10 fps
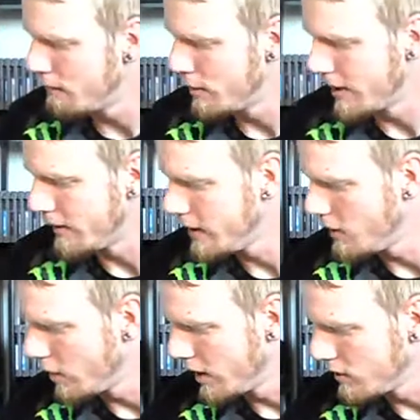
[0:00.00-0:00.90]
But
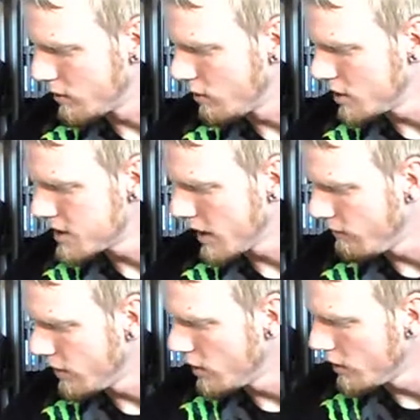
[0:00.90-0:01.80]
anyway, the first thing I
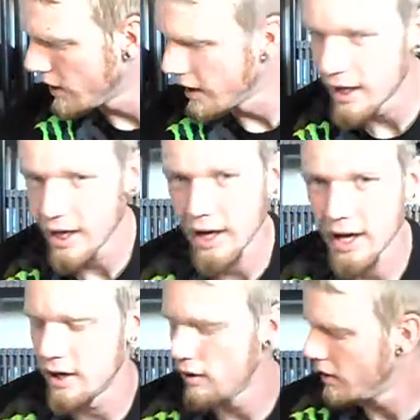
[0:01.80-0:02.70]
found I got
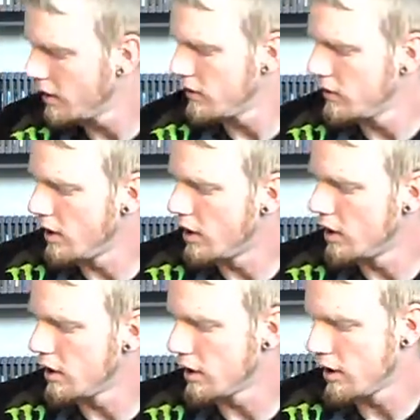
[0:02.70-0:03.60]
at the
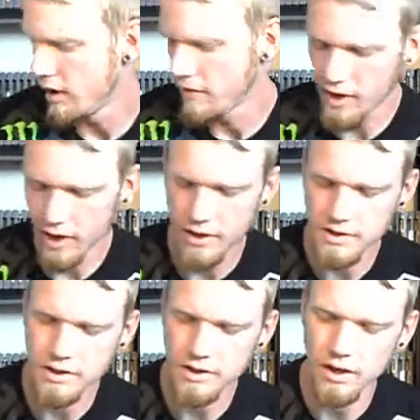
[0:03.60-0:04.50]
Arc, and that
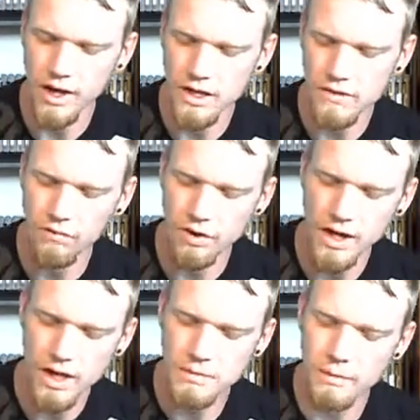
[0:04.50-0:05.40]
is for the
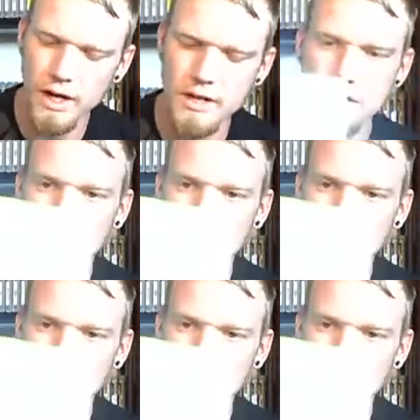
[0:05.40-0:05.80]
Xbox,